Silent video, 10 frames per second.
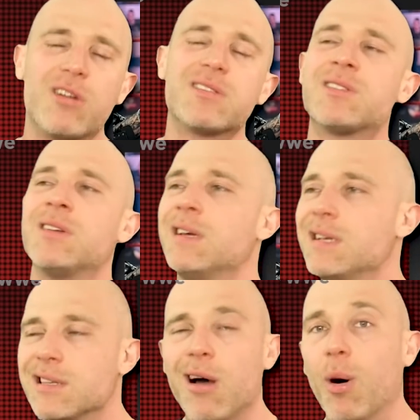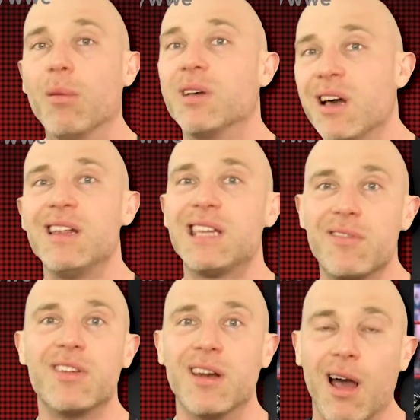watch, so I'm gonna
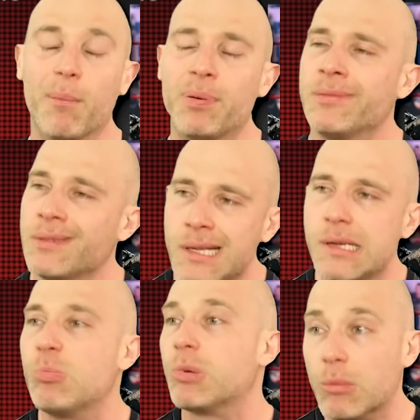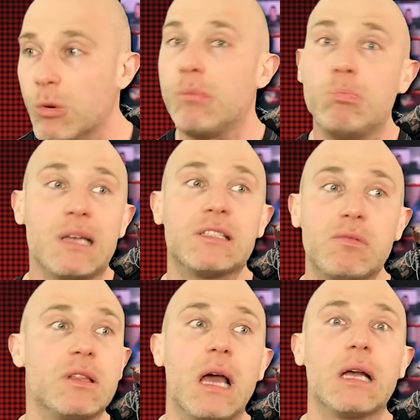give it an up. I'm not
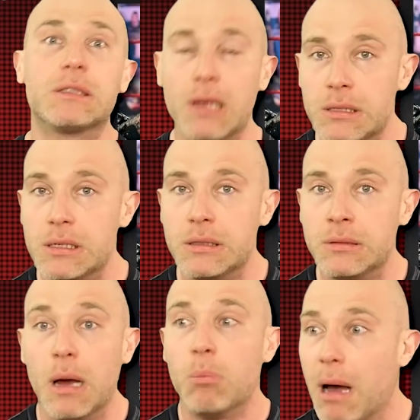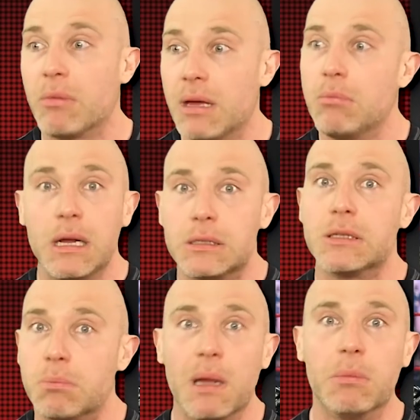massively that excited about their match
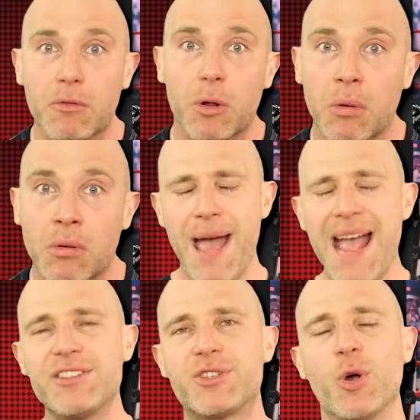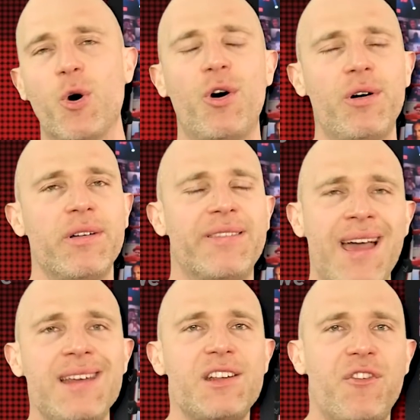at the pay-per-view. Mansoor
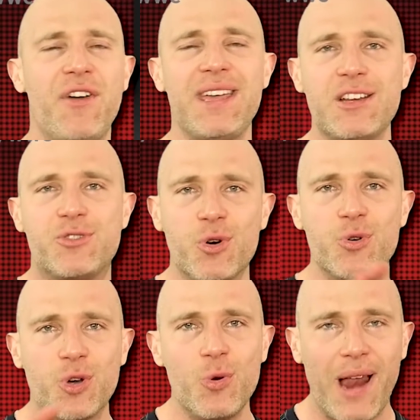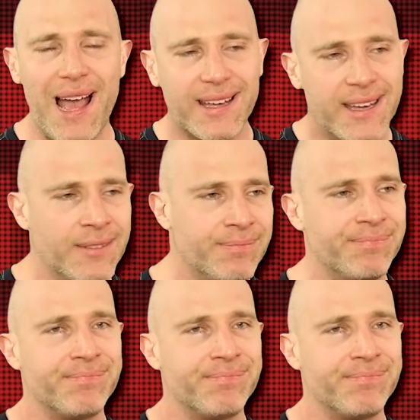then defeated Drew Gulak.